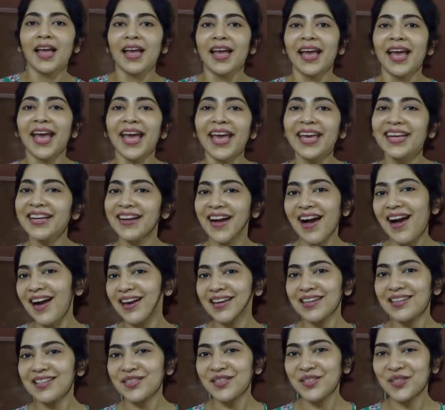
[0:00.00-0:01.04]
Hey
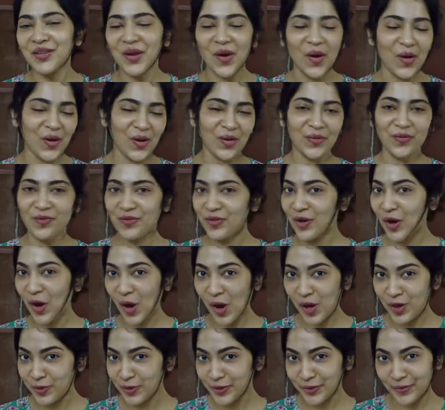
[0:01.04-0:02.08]
guys, you're on
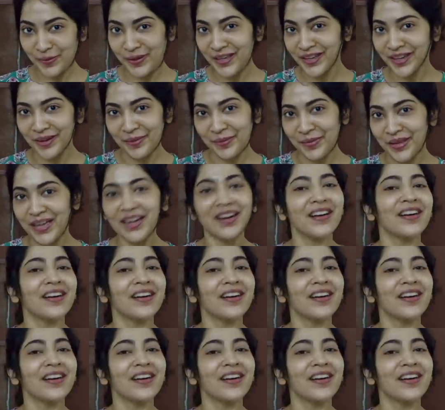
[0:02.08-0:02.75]
vlog with me, Ramya.